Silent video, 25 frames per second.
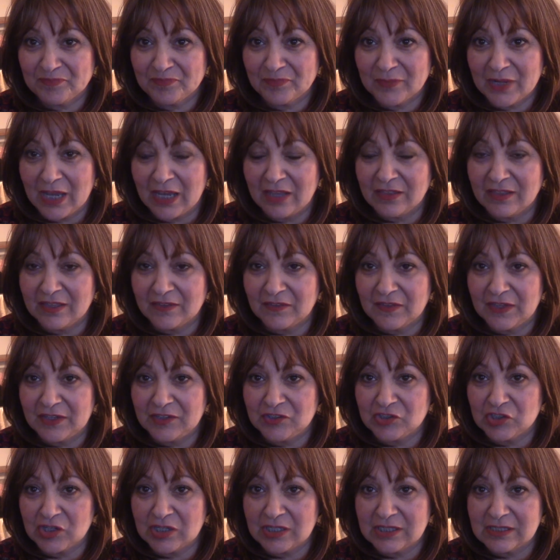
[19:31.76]
I think they
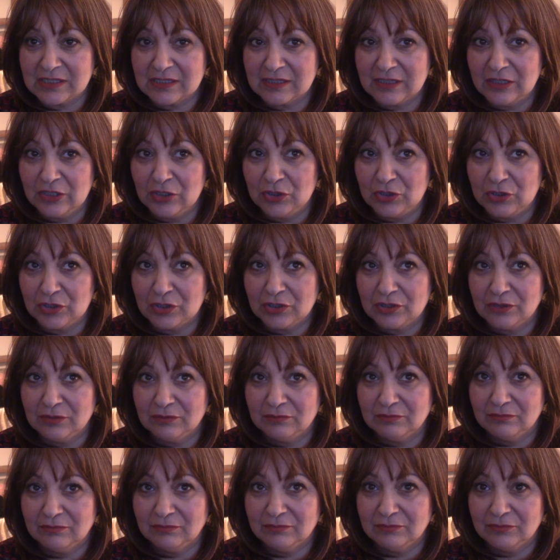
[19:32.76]
just look
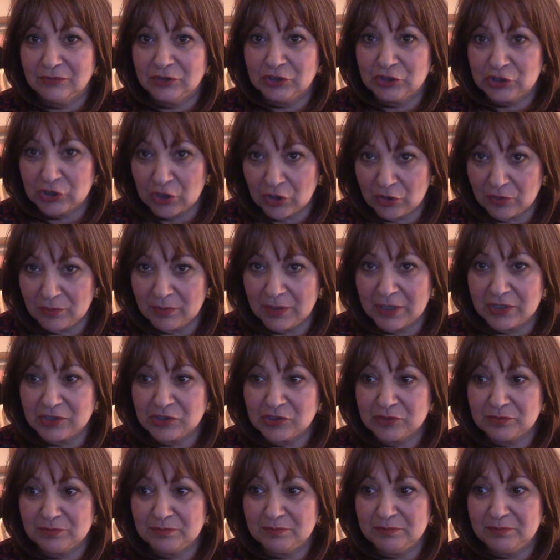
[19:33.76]
so
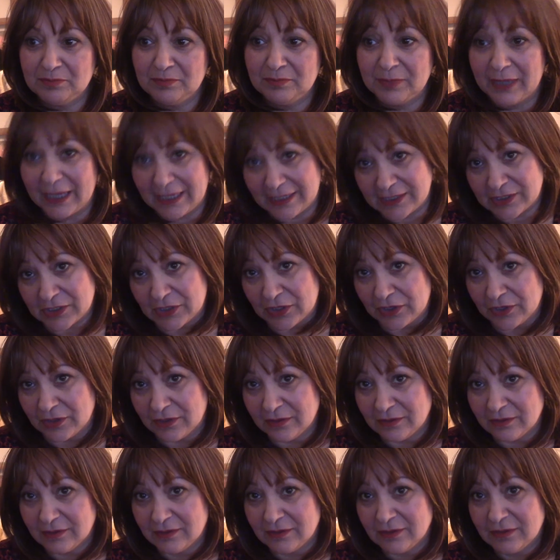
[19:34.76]
much better
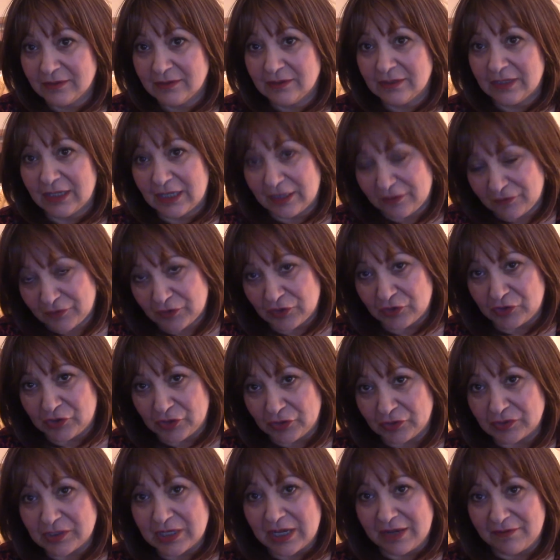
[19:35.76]
if you
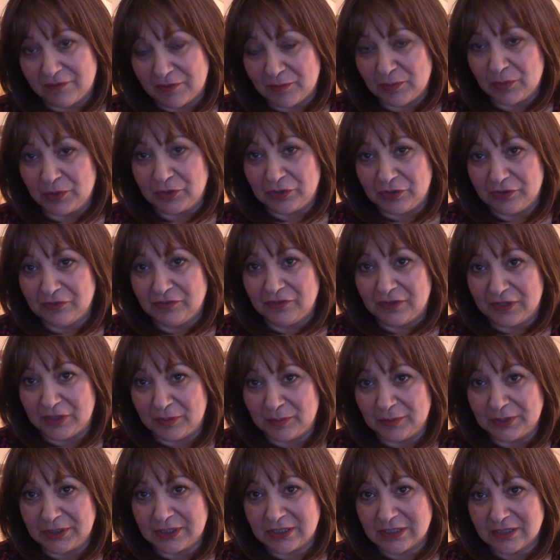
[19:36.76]
don't have a
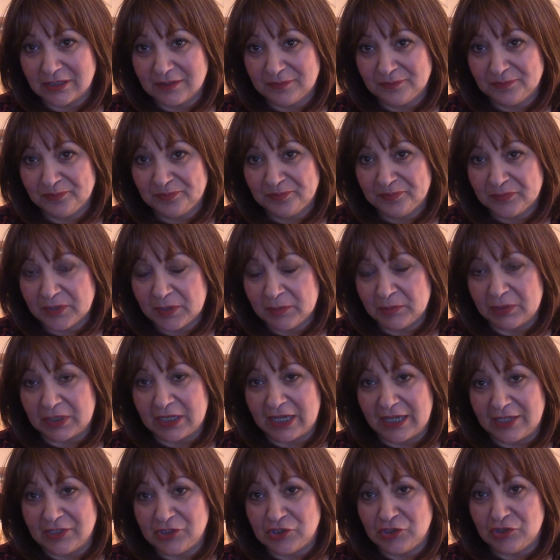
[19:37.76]
monofilament. But
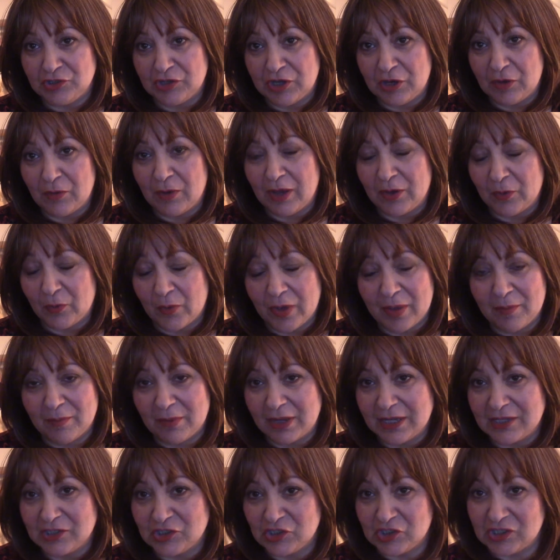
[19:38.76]
as you know, I wear
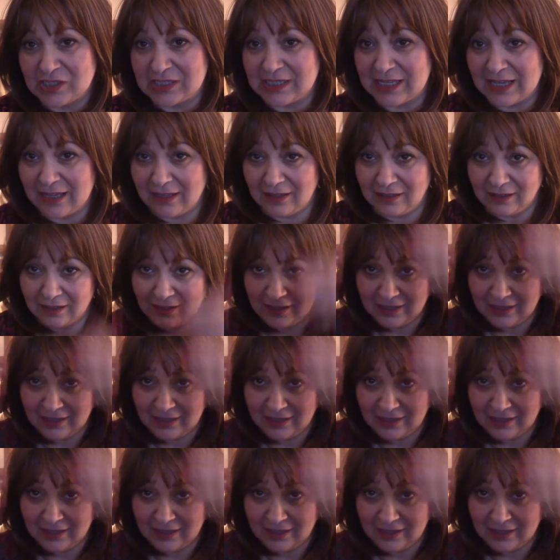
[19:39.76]
my Giselle